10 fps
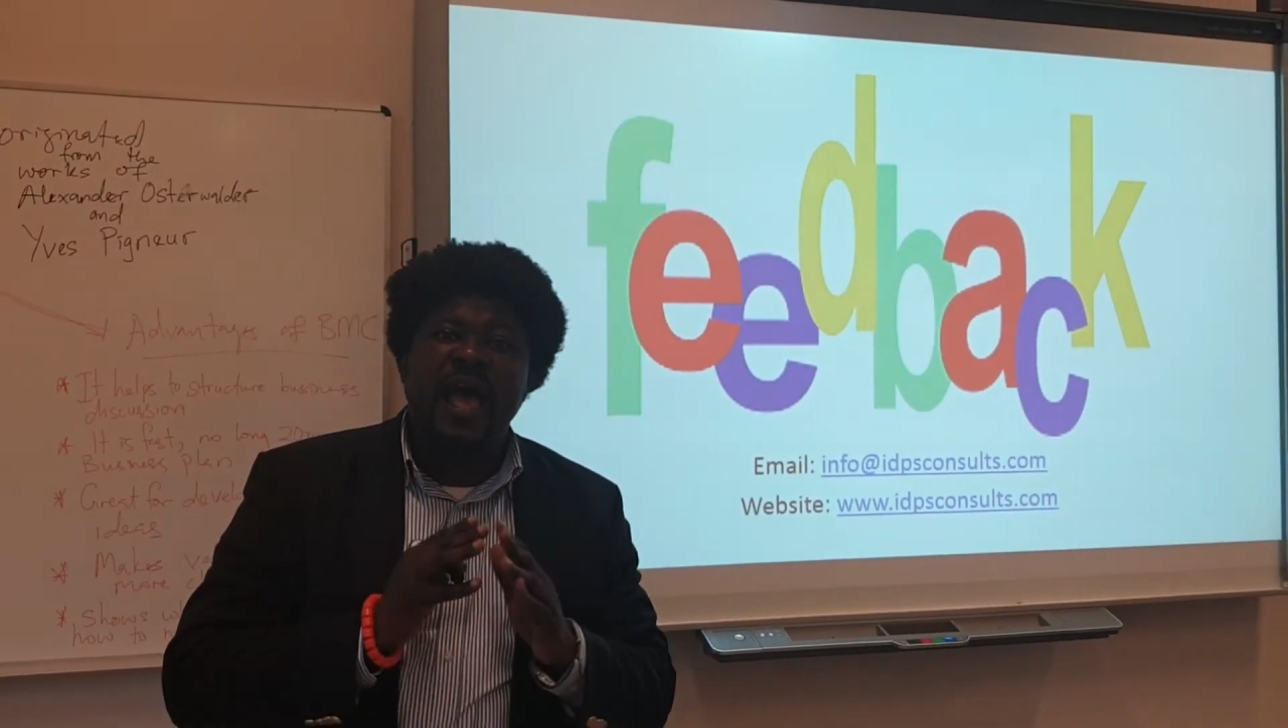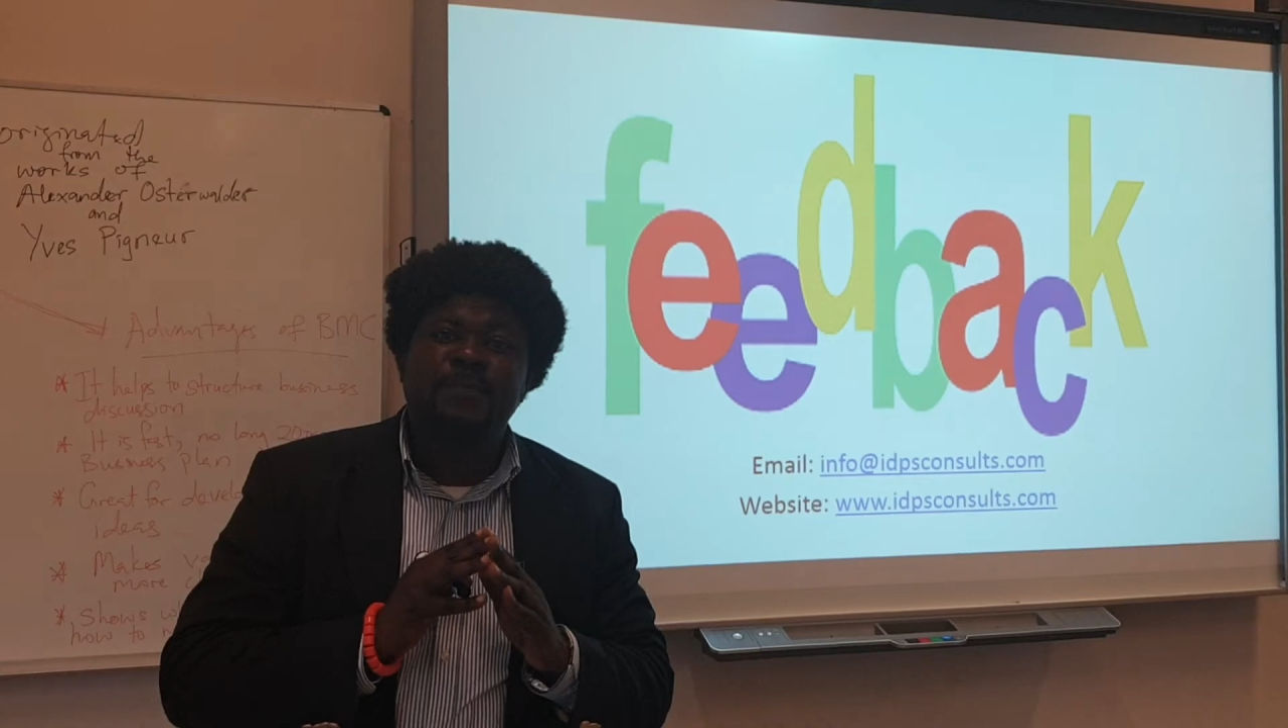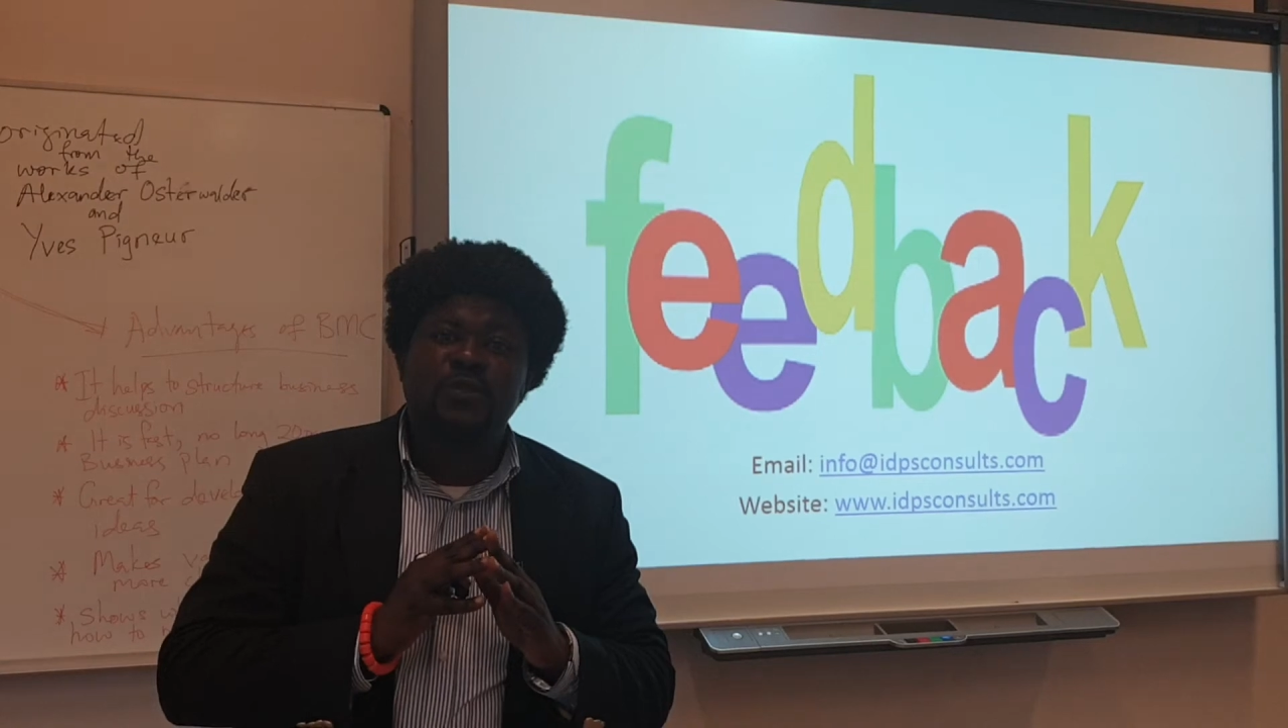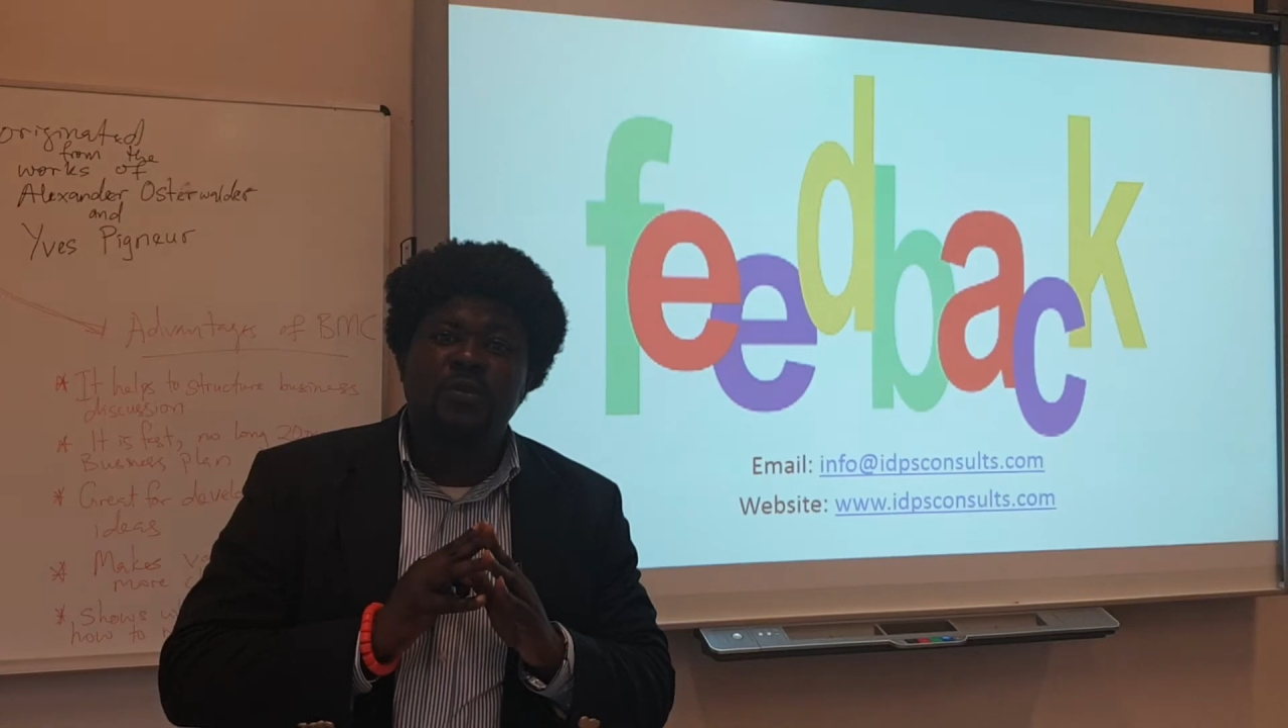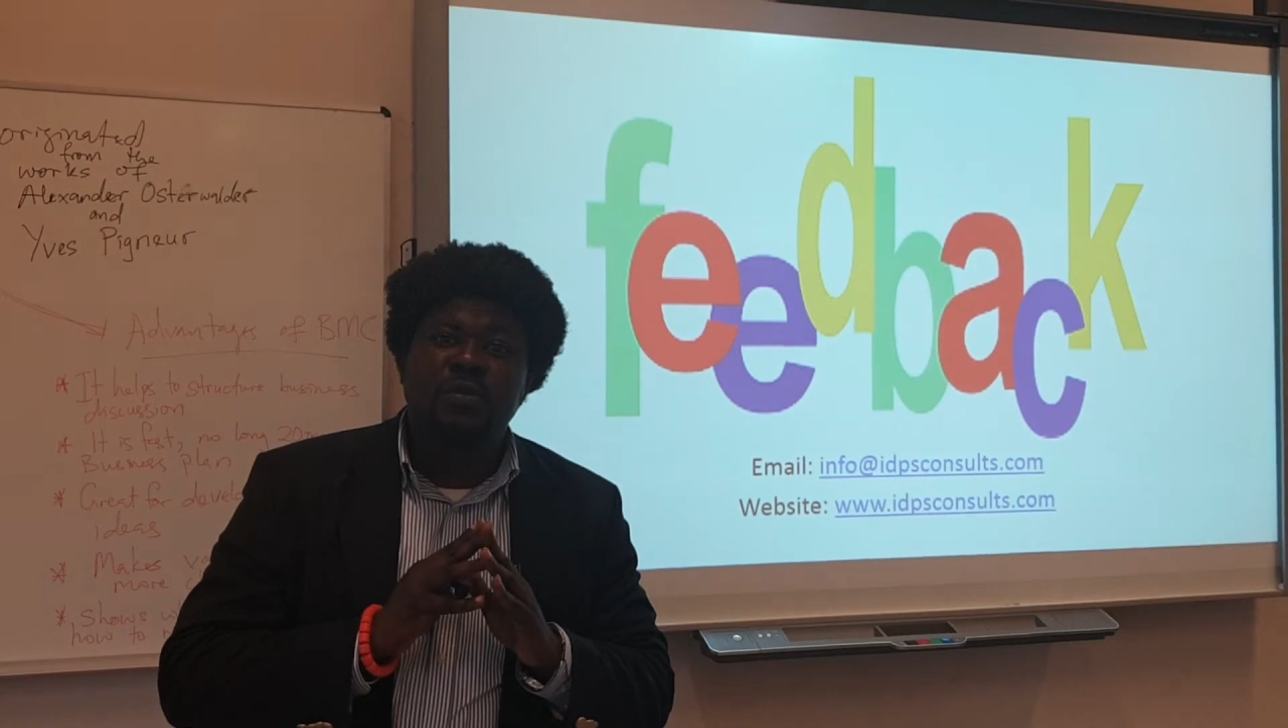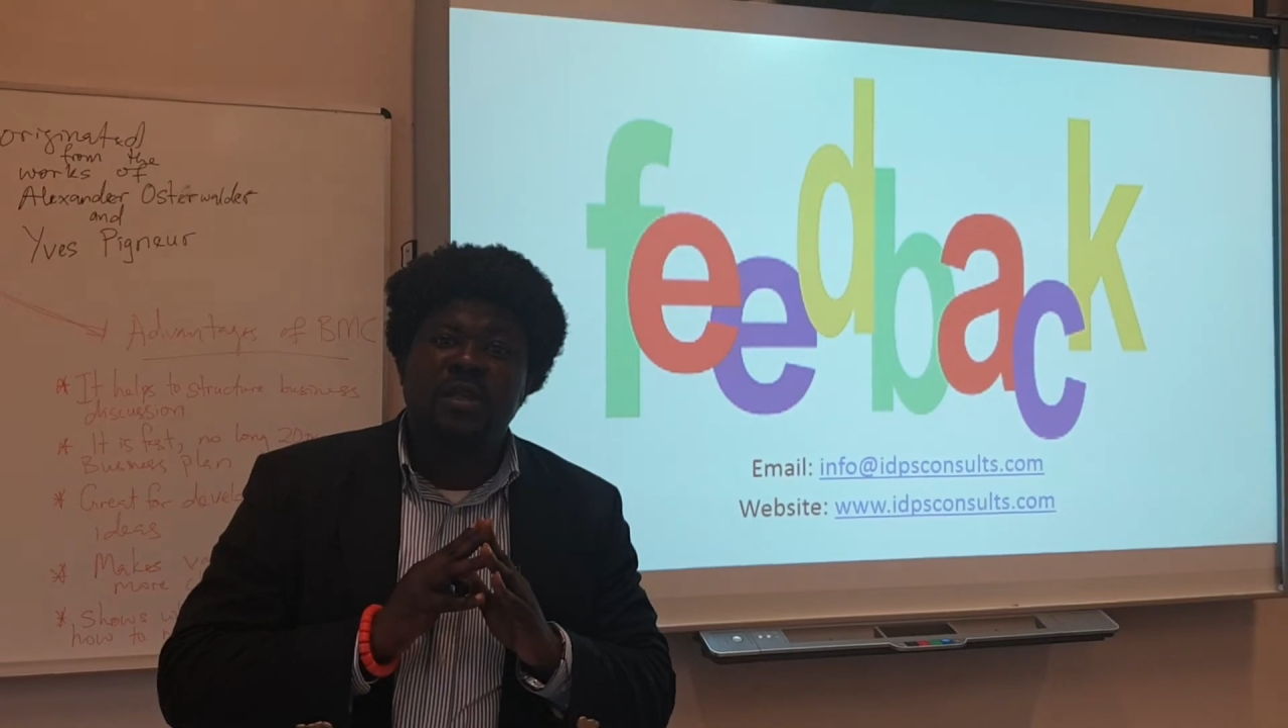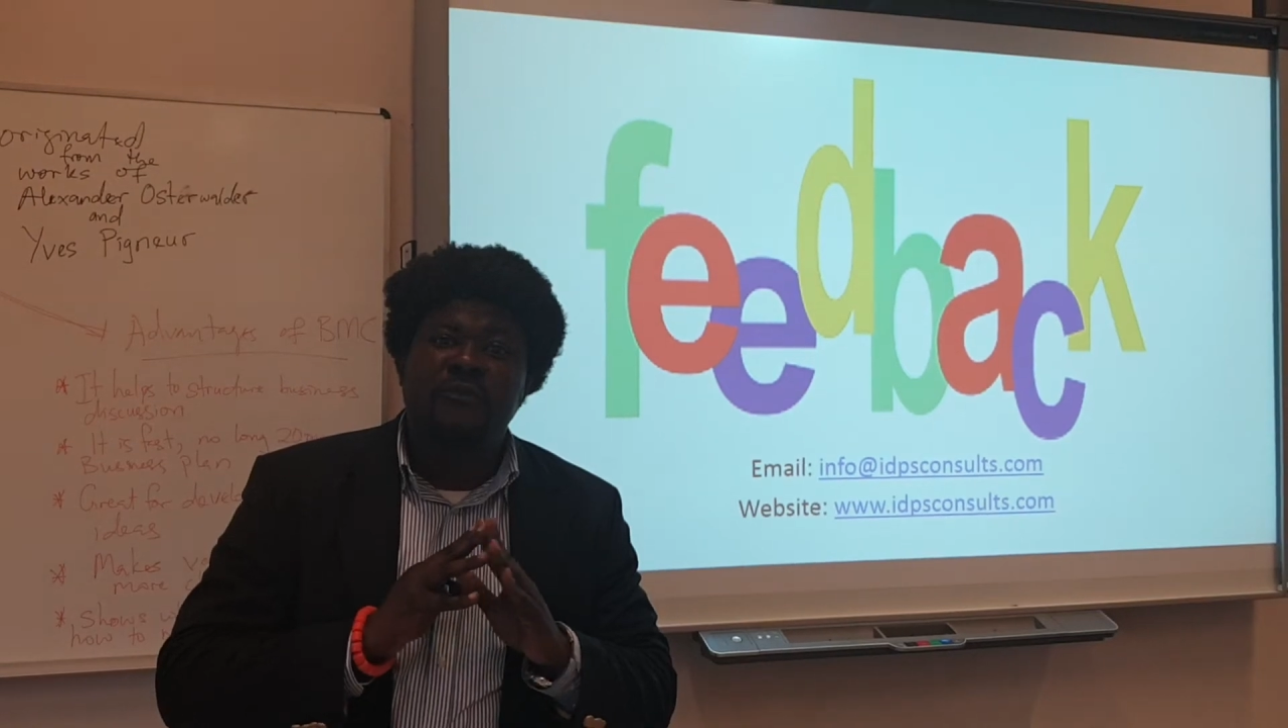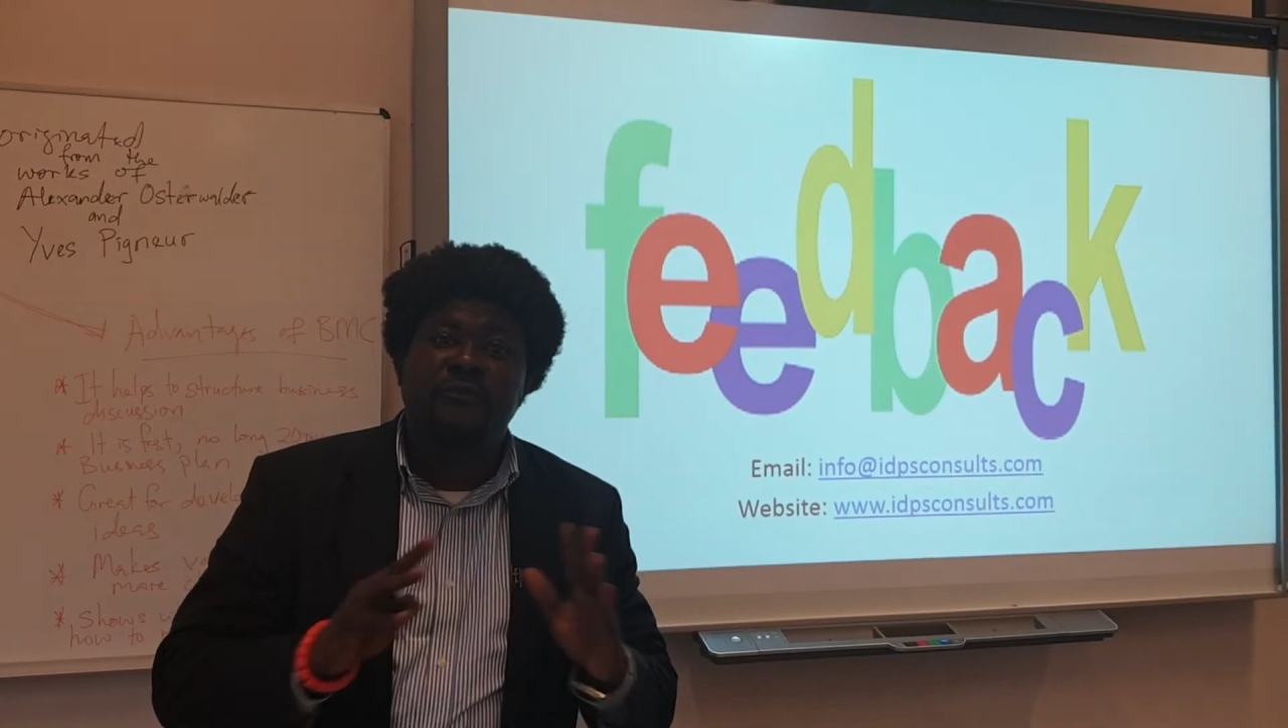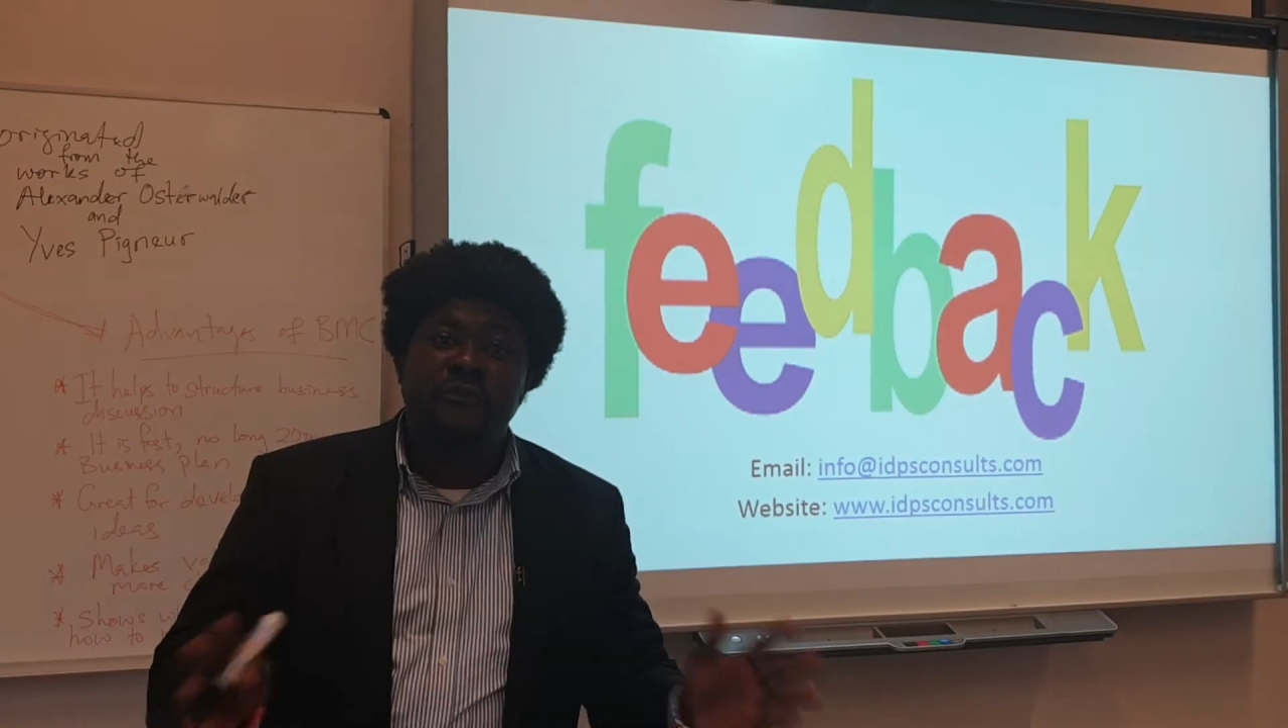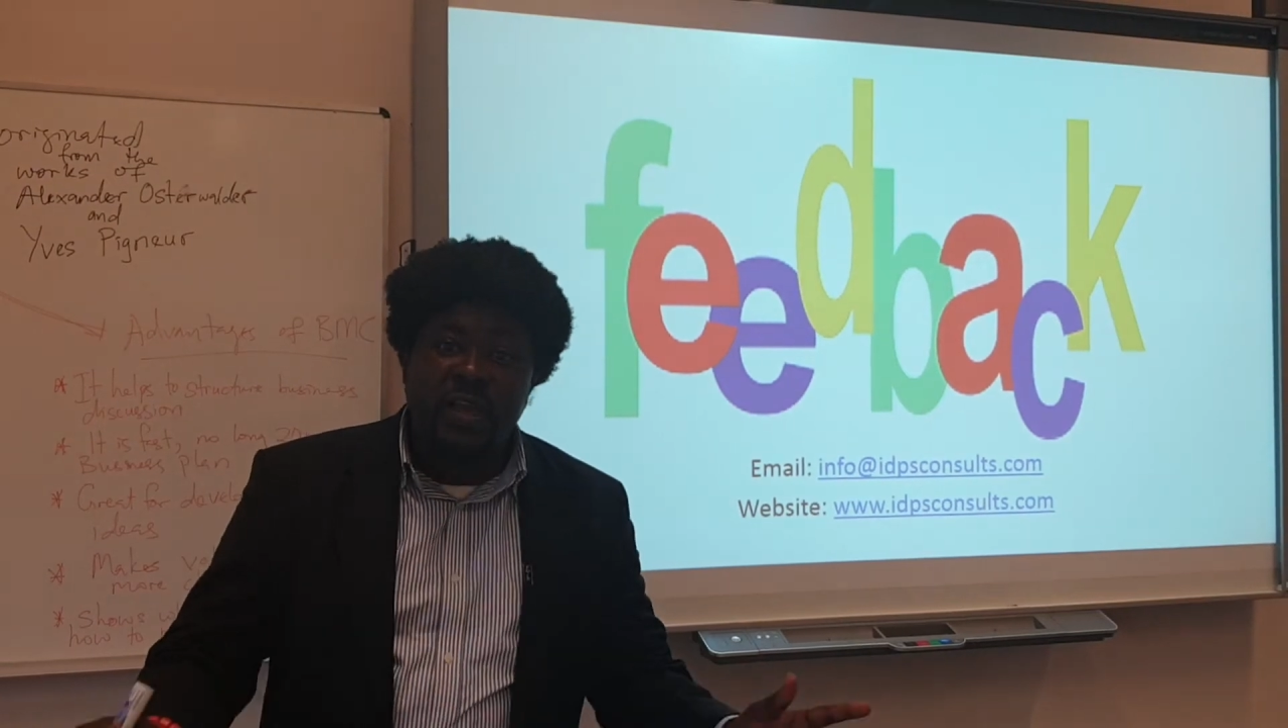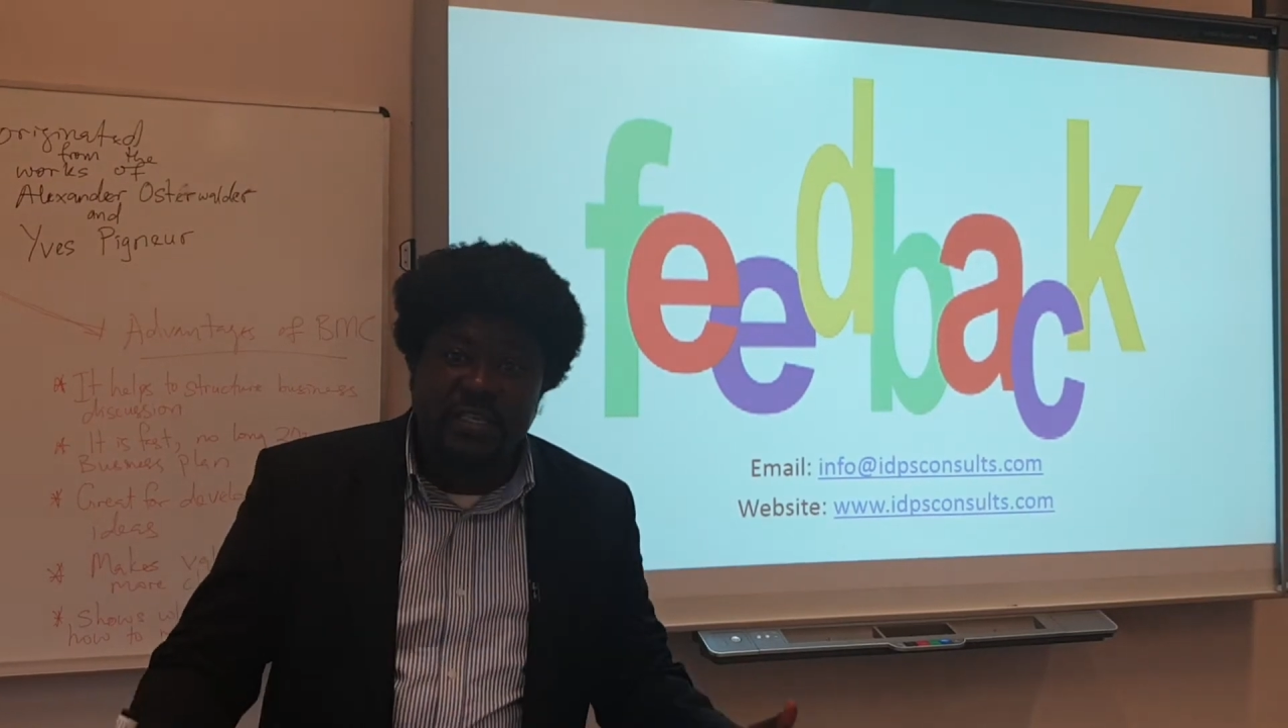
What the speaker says: absolutely free